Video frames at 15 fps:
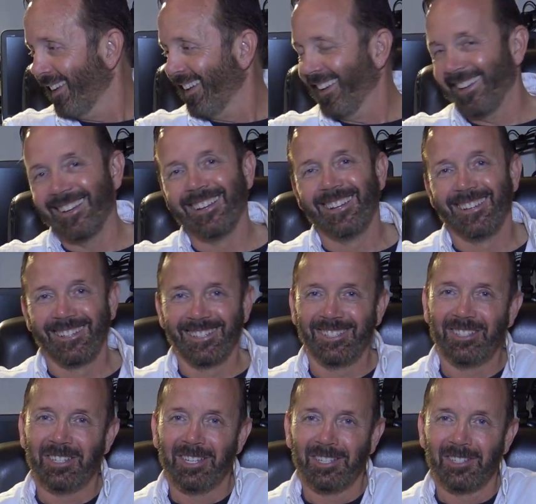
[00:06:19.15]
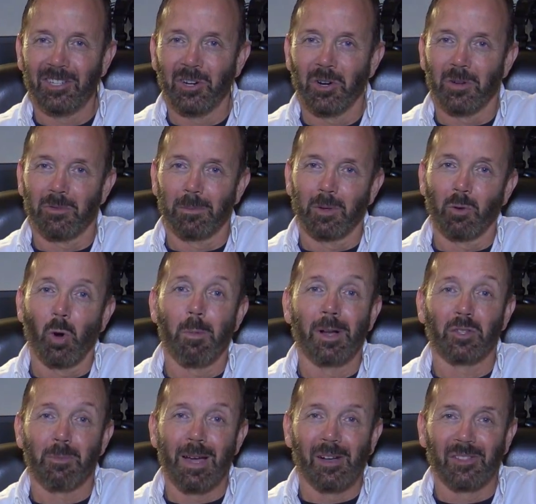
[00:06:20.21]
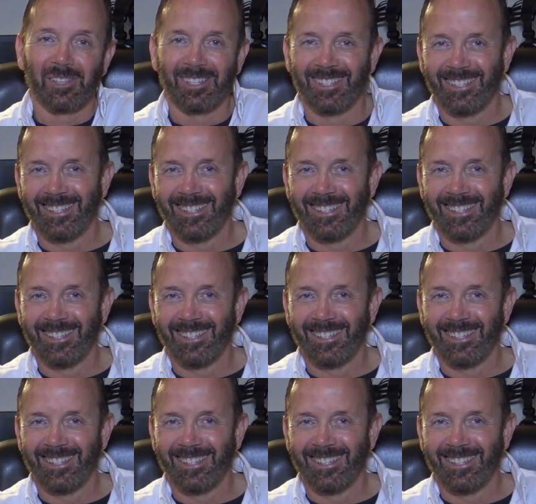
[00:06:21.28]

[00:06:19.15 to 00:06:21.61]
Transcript: you heard it from the robot's mouth.